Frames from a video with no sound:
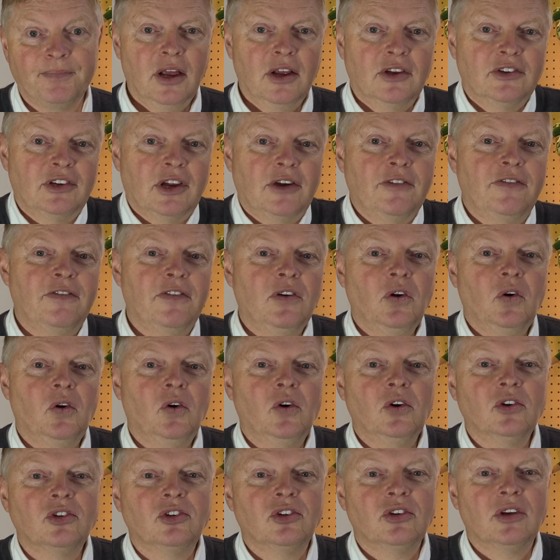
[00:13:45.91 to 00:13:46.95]
So
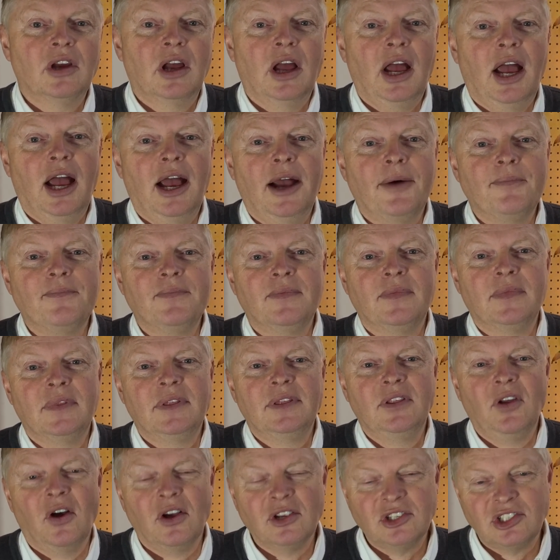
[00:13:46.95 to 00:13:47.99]
floors,
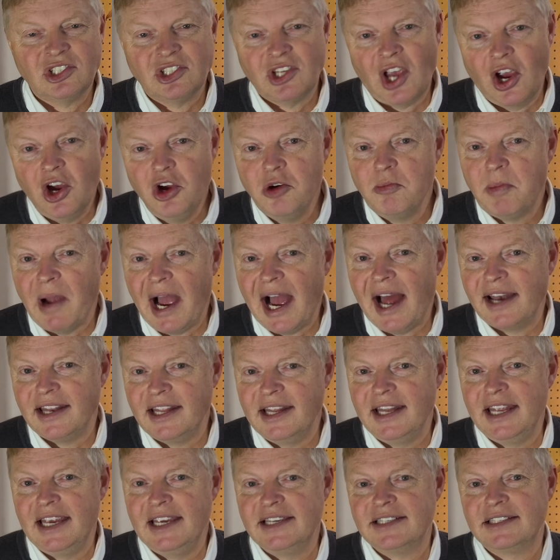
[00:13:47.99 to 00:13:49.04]
not so bad
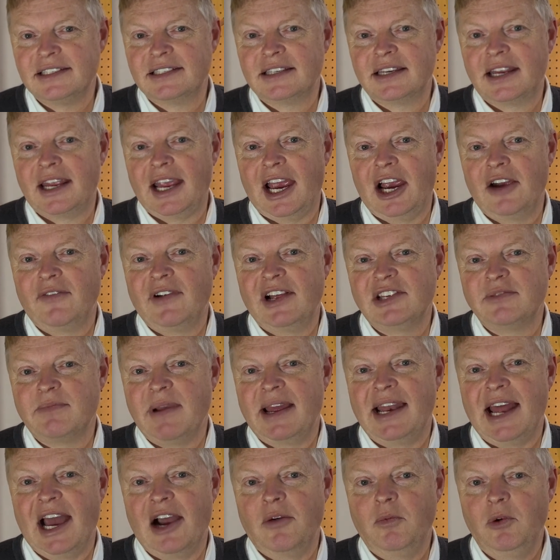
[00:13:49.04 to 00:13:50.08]
in these caravans
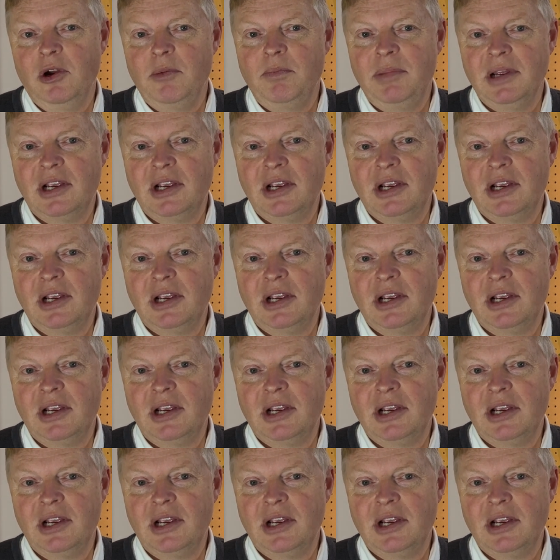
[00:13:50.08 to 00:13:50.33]
made out of wood,